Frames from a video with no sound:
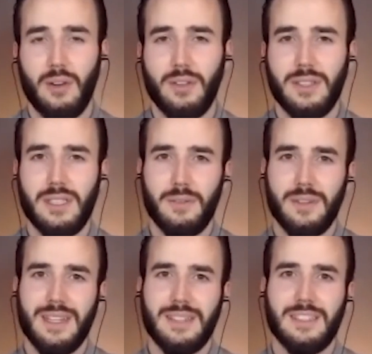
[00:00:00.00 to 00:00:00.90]
All these different
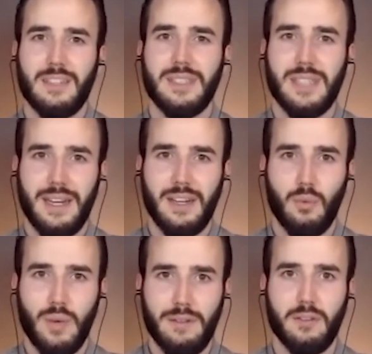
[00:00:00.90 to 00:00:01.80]
things that have been taken
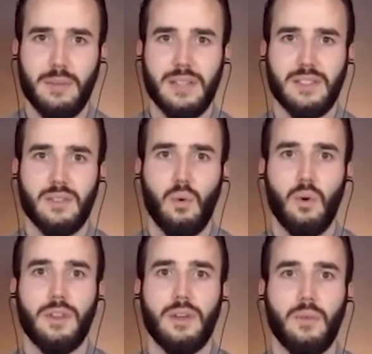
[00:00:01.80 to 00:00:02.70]
away from us,
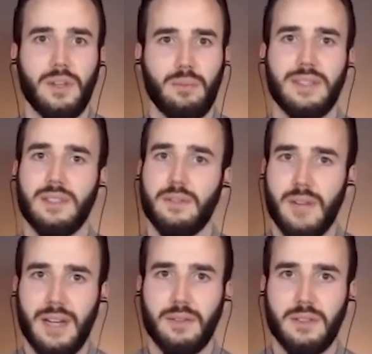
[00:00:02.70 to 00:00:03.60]
or the only place to
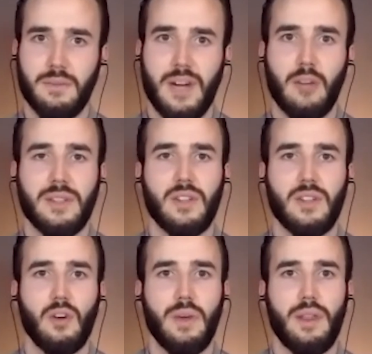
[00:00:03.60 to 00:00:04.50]
find those environments
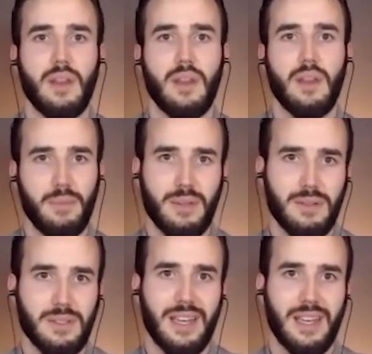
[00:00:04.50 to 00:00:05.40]
are with thumping
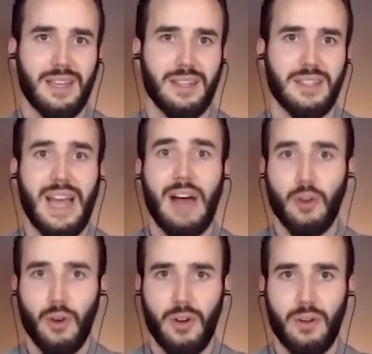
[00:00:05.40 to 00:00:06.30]
music and
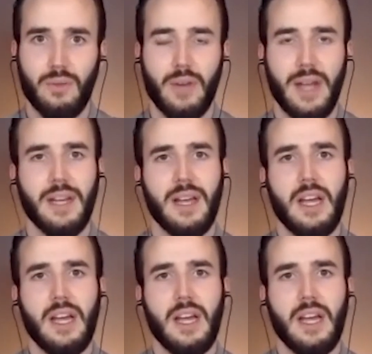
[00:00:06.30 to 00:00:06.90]
alcohol, right?